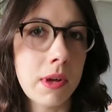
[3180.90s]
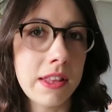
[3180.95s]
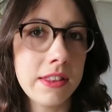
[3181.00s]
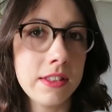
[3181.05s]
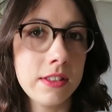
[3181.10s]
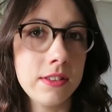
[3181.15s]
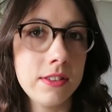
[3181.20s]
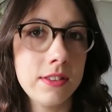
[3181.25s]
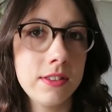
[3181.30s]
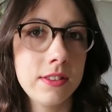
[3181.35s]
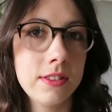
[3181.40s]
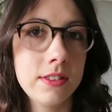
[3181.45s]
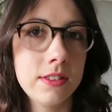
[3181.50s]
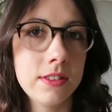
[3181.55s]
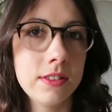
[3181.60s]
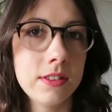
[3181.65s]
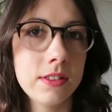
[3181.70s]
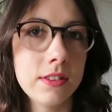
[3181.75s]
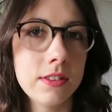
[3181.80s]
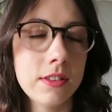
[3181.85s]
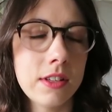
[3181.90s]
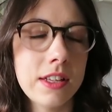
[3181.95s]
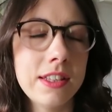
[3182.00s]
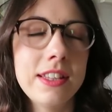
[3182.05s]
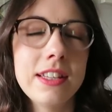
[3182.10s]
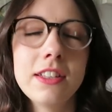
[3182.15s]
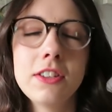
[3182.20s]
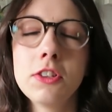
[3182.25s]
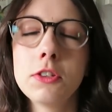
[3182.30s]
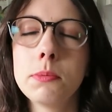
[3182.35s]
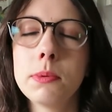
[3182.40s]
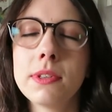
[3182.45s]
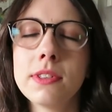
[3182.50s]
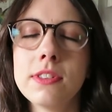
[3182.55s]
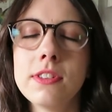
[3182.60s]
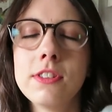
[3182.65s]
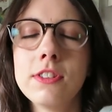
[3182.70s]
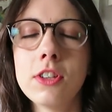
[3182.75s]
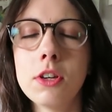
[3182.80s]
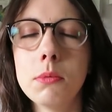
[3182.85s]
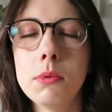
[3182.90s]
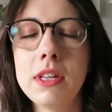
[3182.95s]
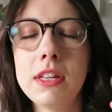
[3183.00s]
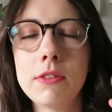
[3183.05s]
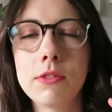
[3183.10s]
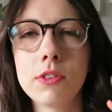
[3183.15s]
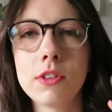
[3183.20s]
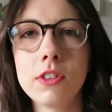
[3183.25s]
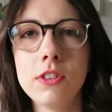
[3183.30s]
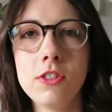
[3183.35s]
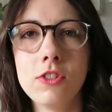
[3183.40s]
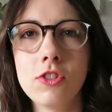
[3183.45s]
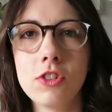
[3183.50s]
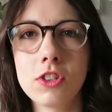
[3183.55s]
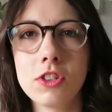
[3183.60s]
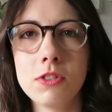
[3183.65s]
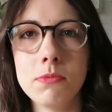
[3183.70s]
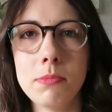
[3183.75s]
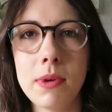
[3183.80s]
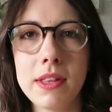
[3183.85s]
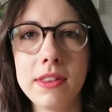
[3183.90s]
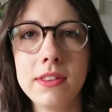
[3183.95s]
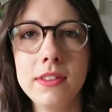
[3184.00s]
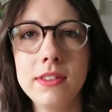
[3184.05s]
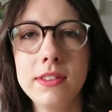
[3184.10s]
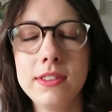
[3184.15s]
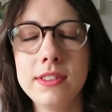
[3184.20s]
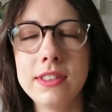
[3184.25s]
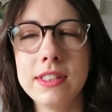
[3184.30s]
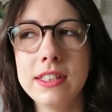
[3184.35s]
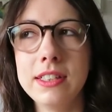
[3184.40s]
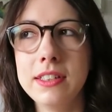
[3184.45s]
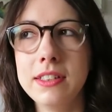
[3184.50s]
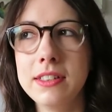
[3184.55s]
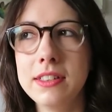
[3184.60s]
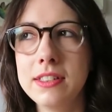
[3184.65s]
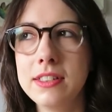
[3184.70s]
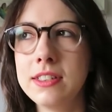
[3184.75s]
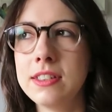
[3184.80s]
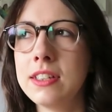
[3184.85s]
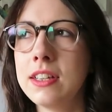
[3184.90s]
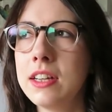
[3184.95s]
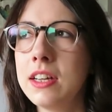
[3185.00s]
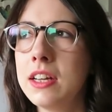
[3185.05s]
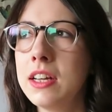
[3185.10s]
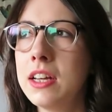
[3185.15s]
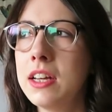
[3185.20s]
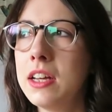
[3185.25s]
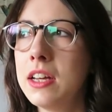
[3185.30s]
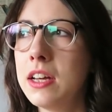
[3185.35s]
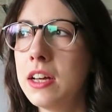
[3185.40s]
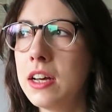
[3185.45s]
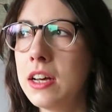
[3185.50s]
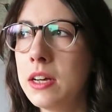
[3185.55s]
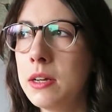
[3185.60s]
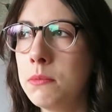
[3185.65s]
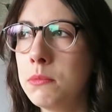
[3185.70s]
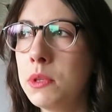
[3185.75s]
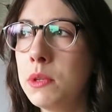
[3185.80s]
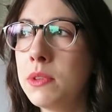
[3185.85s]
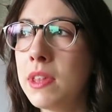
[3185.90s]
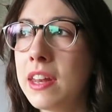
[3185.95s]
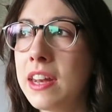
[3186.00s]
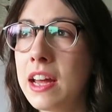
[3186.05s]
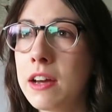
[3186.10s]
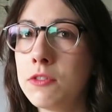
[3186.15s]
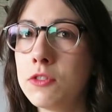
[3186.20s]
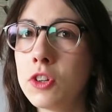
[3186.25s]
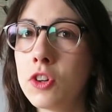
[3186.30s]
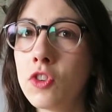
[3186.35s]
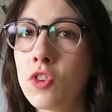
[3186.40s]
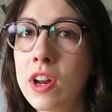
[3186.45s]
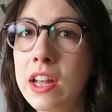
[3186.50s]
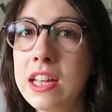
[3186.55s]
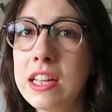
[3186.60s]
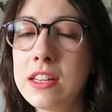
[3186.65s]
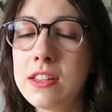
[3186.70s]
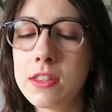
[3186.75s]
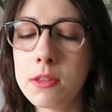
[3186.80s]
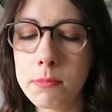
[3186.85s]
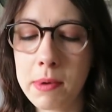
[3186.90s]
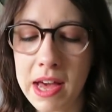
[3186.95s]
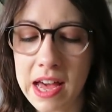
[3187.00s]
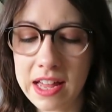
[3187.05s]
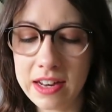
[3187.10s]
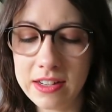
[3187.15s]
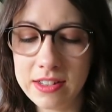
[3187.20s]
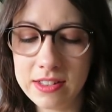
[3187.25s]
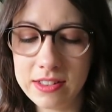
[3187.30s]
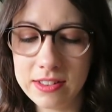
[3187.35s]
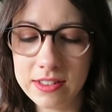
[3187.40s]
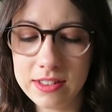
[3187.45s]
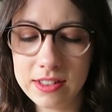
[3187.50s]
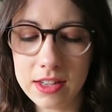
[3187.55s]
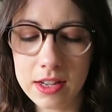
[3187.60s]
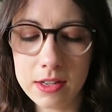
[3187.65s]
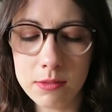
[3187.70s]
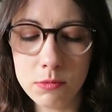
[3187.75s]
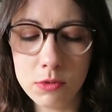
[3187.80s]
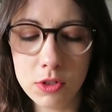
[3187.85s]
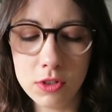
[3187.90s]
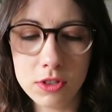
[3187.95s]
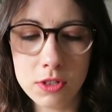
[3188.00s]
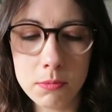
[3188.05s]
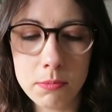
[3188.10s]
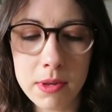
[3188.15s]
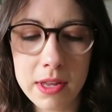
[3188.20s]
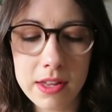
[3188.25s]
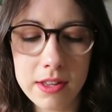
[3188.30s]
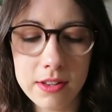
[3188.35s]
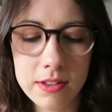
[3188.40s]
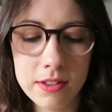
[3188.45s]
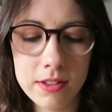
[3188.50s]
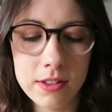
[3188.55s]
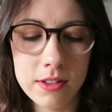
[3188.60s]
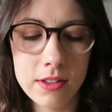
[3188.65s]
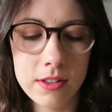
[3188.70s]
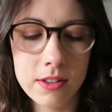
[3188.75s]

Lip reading: methods. I think just because there's so many different construction methods, and you then have to grade the patterns, I'm just a bit,